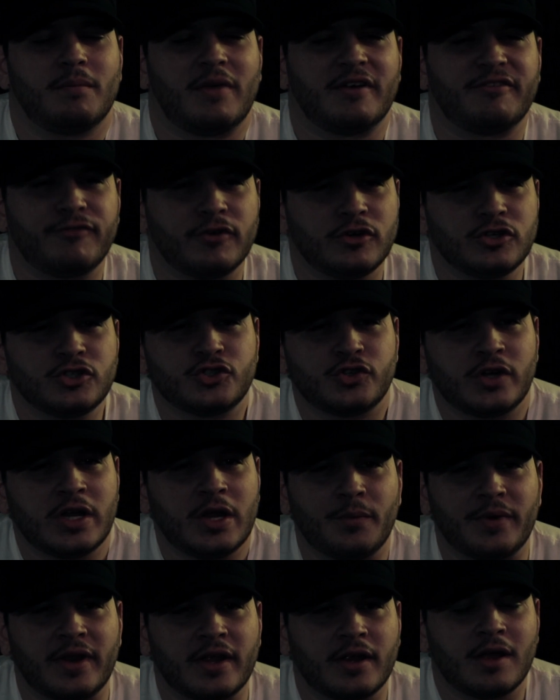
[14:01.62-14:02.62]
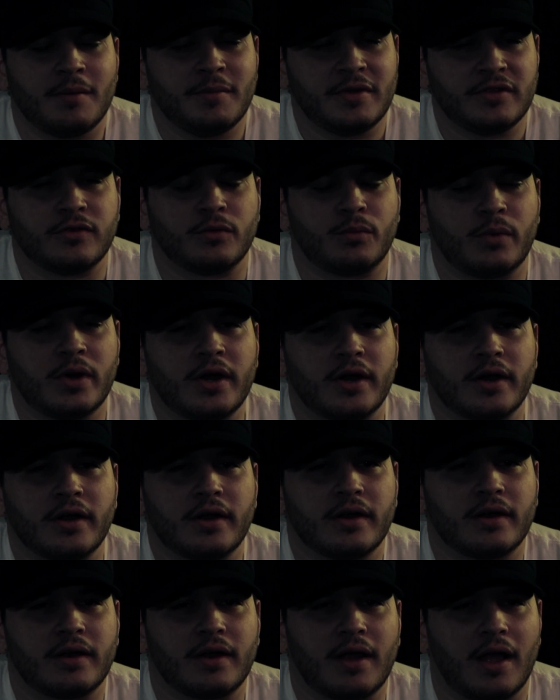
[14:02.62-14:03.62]
my first train when I come into
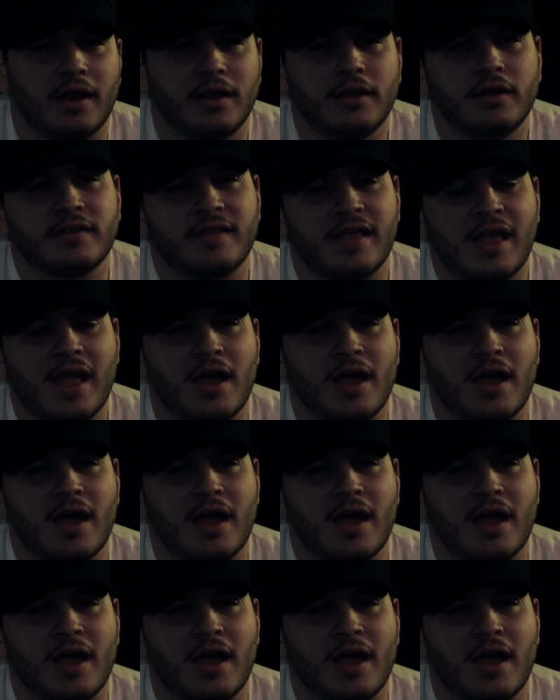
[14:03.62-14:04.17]
work, I look